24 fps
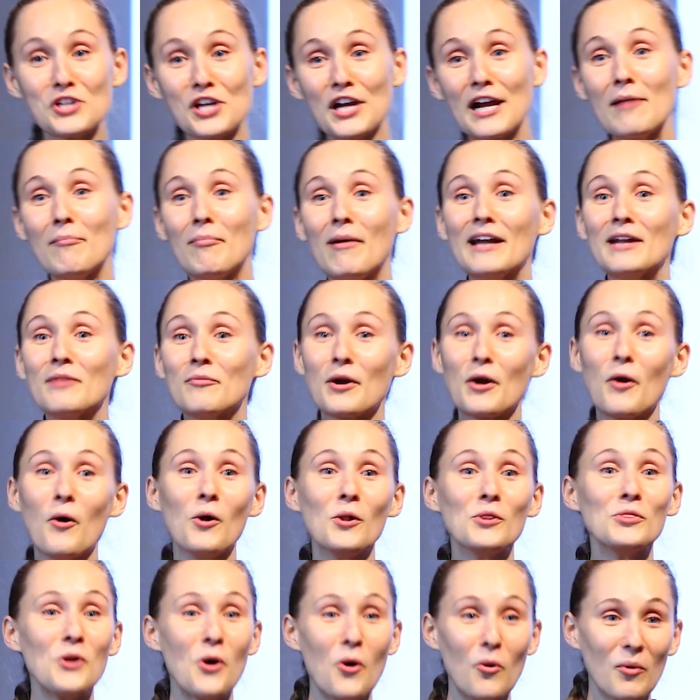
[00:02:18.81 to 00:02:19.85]
I learned quite a
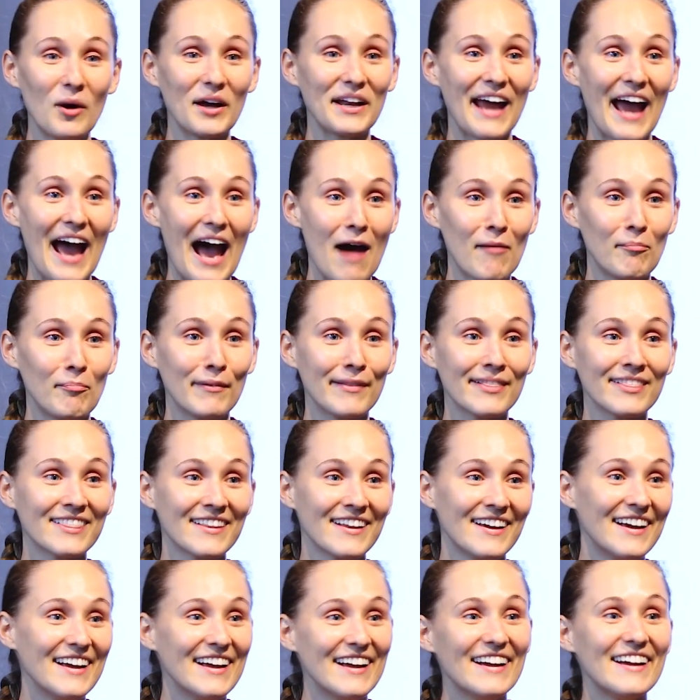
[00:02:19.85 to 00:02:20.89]
bit
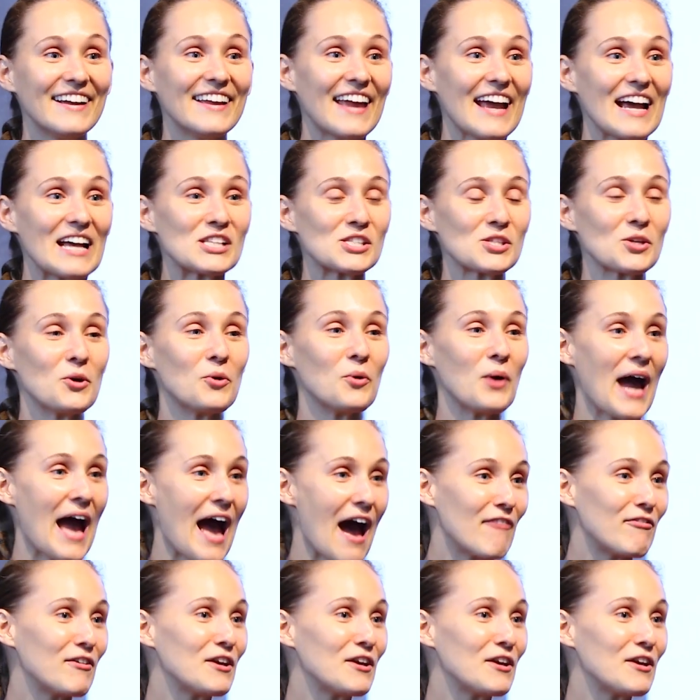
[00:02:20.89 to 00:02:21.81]
about areas